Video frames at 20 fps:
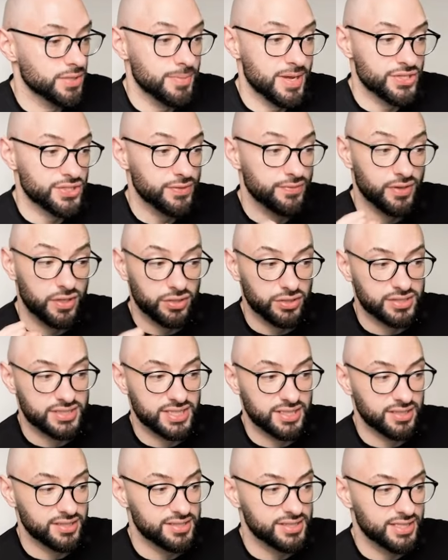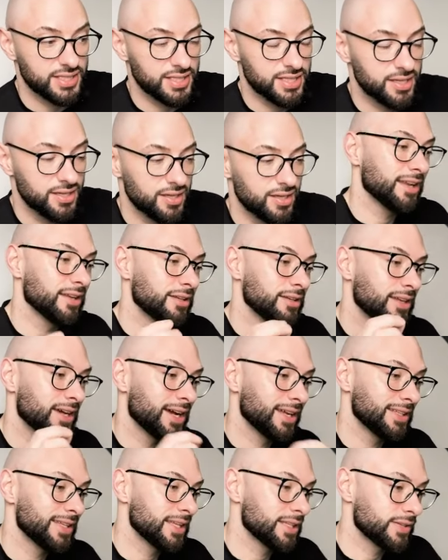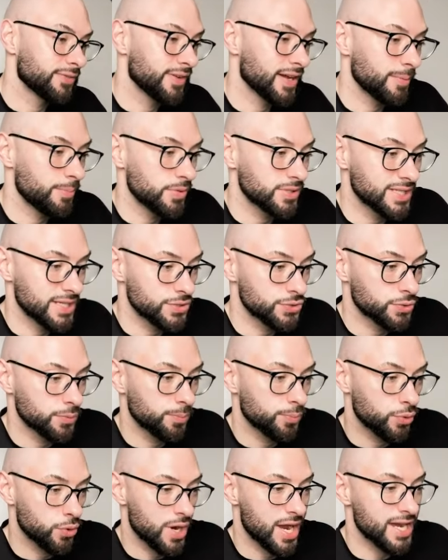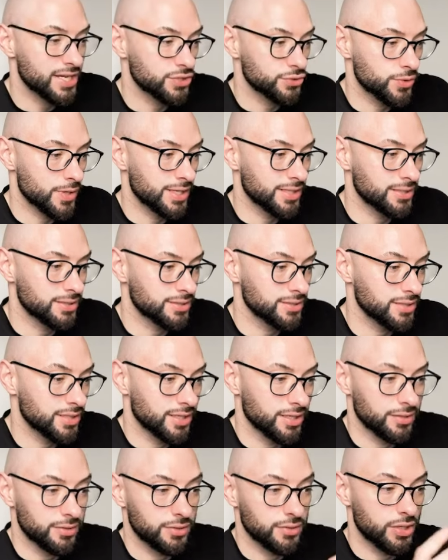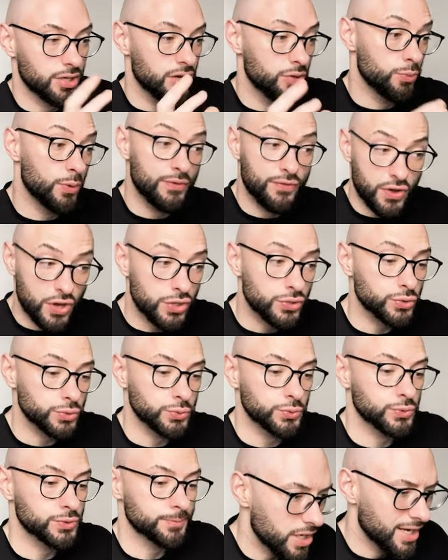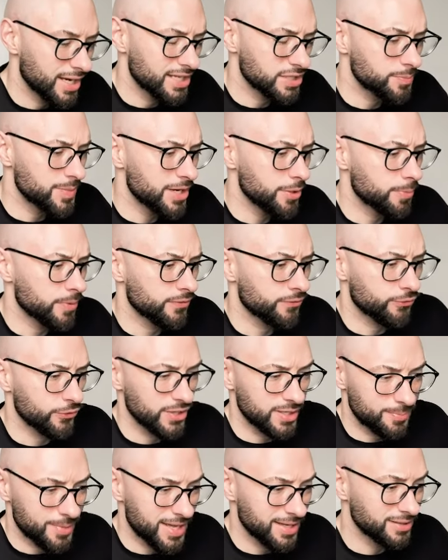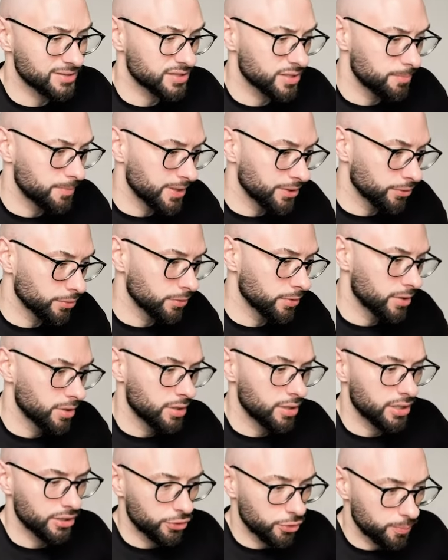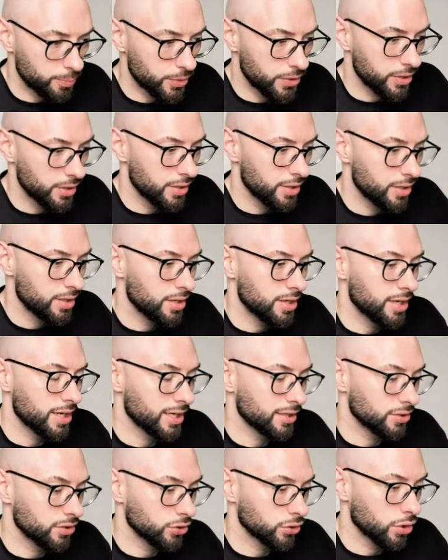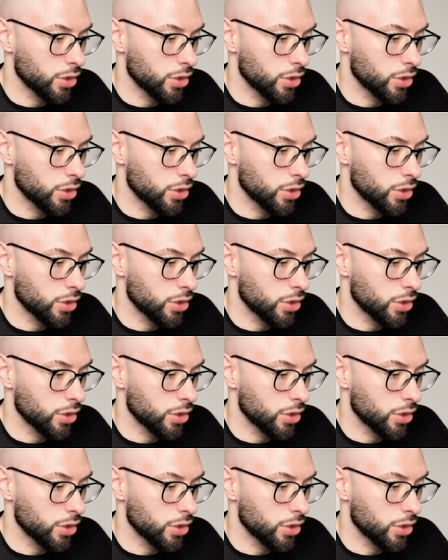to measure volatility and identify potential price trends and reversals. And it's made up of 3 bands, a middle, an upper, and a